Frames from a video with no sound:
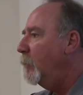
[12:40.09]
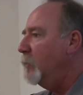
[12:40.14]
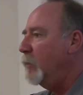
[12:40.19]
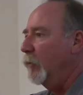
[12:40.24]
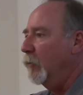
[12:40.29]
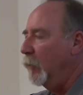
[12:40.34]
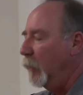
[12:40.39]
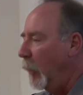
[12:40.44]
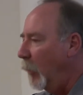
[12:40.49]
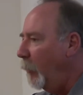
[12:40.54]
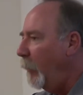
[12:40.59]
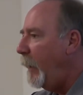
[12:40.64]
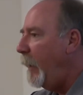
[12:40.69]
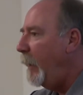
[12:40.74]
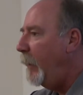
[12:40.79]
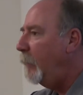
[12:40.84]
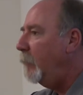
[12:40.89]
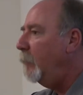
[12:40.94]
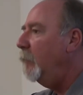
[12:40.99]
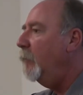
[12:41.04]
So low
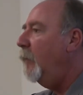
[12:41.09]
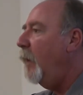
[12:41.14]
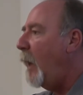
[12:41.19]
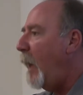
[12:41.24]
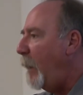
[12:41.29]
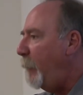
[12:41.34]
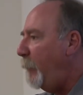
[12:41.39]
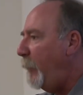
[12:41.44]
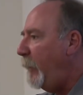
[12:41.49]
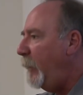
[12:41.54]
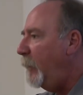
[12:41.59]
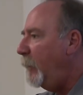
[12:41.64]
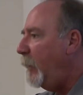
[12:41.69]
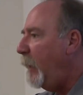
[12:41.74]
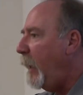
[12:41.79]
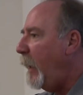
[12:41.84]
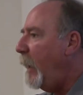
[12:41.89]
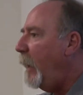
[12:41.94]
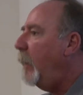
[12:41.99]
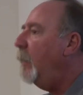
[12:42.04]
N, high P
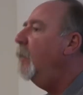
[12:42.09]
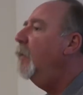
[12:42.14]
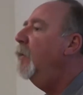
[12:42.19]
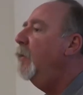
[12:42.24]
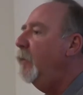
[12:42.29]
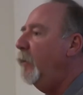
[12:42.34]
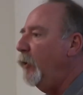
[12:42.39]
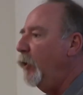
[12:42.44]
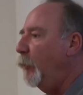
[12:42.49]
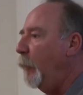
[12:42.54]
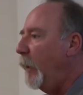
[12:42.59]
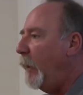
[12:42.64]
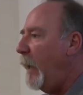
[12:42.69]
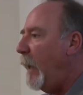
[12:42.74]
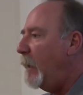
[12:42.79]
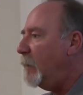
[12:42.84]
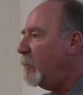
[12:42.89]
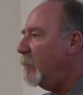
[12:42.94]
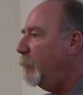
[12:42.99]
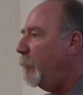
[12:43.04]
and K, humic
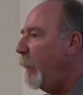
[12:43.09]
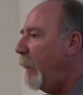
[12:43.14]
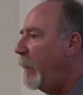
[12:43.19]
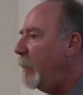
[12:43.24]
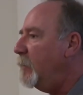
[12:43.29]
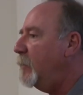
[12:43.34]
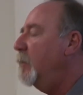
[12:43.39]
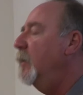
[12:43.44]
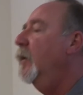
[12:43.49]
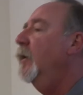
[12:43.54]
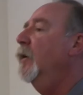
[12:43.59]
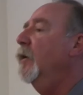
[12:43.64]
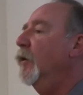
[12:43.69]
acid base.